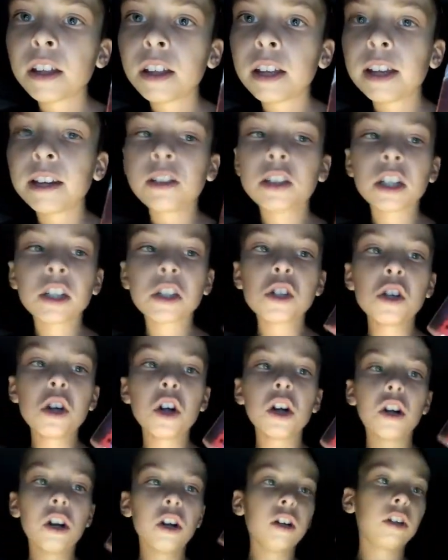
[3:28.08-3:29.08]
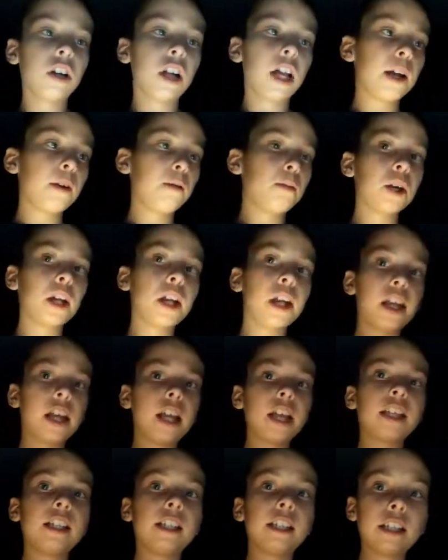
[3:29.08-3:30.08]
It does not look like what it
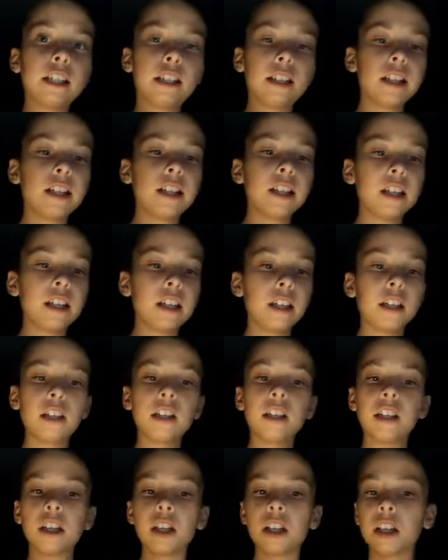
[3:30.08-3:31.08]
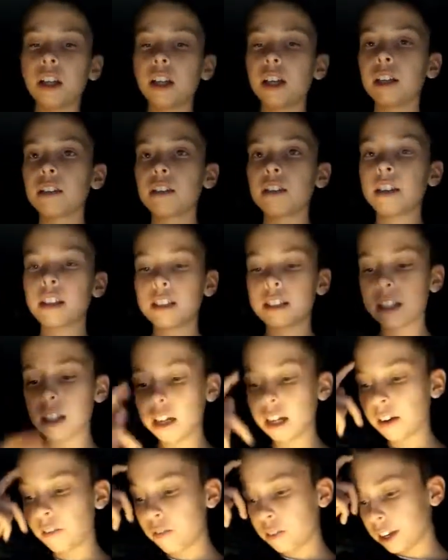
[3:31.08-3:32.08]
is. It's a
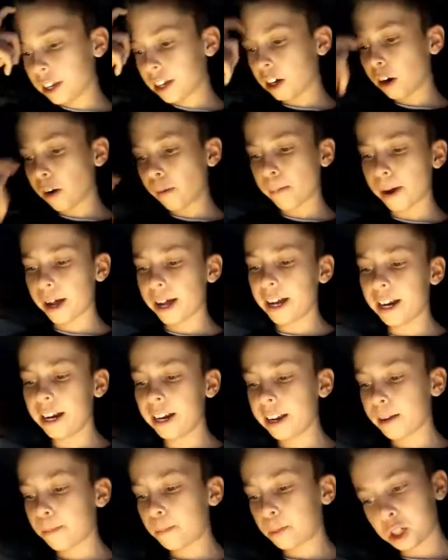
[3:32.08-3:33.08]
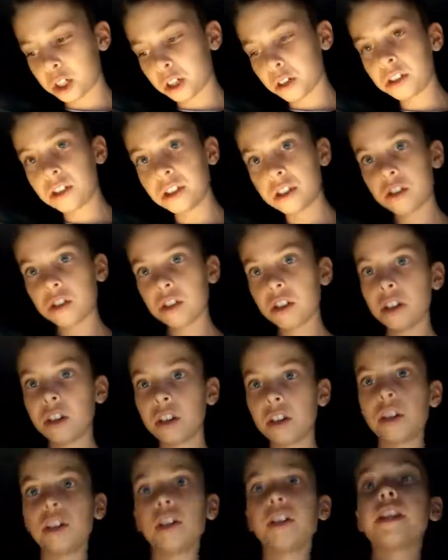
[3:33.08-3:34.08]
lovely gold paint. It produced
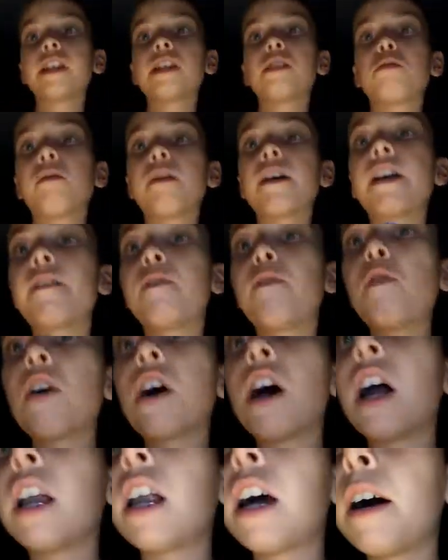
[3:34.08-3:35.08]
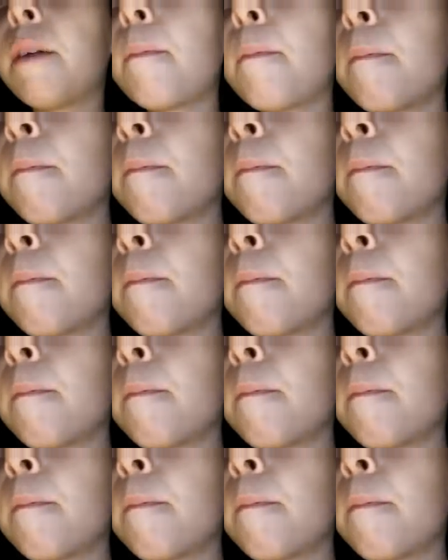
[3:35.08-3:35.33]
this wonderful colour.